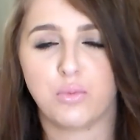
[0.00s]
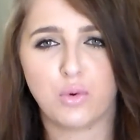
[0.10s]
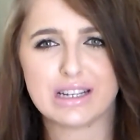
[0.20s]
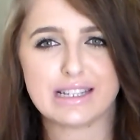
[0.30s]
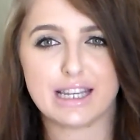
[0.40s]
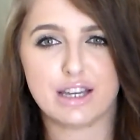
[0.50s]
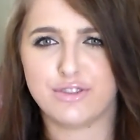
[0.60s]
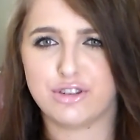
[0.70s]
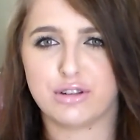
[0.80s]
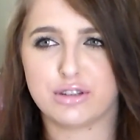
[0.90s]
What even
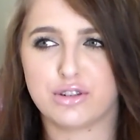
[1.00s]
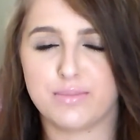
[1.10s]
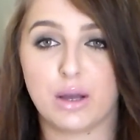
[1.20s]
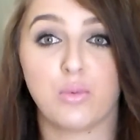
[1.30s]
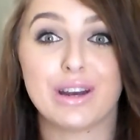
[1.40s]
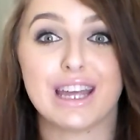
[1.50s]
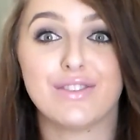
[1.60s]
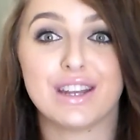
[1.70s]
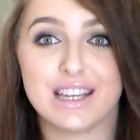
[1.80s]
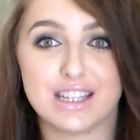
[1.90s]

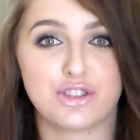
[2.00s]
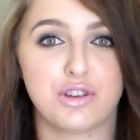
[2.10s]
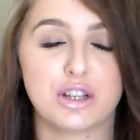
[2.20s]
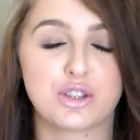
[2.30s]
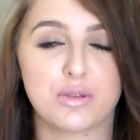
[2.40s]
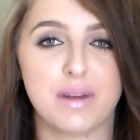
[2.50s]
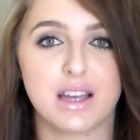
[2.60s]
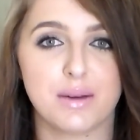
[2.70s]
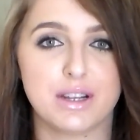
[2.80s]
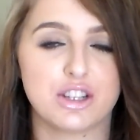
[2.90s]
is drugstore
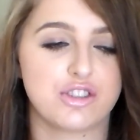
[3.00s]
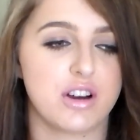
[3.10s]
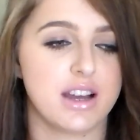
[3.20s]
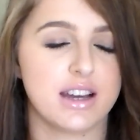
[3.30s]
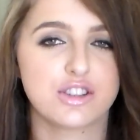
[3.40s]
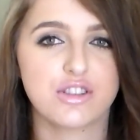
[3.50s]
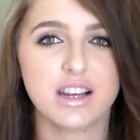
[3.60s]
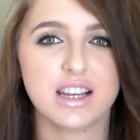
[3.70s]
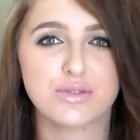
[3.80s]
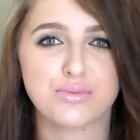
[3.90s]
makeup in Australia?
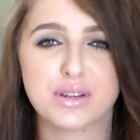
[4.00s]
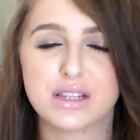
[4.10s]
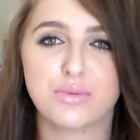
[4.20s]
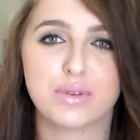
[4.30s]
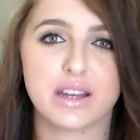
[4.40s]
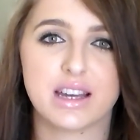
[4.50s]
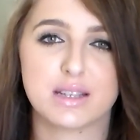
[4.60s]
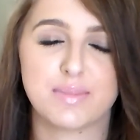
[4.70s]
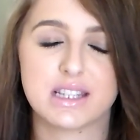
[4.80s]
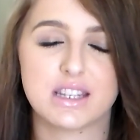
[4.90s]
Australia is really, really
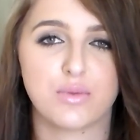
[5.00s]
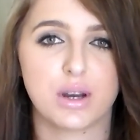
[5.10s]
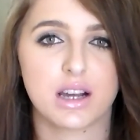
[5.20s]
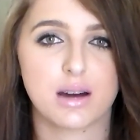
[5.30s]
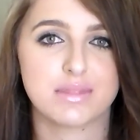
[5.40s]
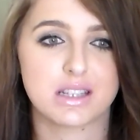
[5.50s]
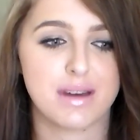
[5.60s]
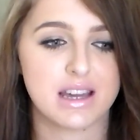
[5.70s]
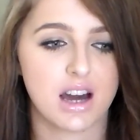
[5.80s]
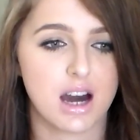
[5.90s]
expensive when it comes to
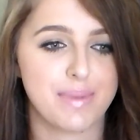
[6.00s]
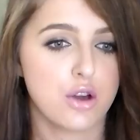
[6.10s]
makeup.